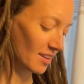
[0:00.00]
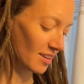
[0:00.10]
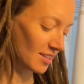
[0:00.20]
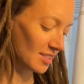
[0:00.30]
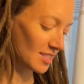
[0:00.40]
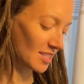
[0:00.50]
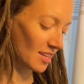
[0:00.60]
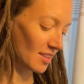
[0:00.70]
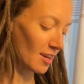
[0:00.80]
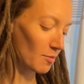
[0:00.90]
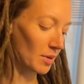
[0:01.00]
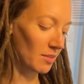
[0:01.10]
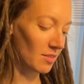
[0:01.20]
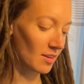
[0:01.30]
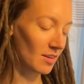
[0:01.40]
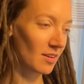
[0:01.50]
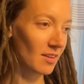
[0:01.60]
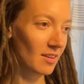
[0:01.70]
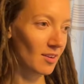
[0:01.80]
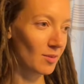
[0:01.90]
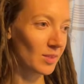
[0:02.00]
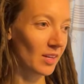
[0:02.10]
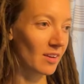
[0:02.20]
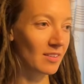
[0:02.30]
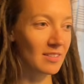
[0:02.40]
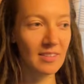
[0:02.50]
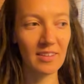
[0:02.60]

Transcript: could say that about their own locks.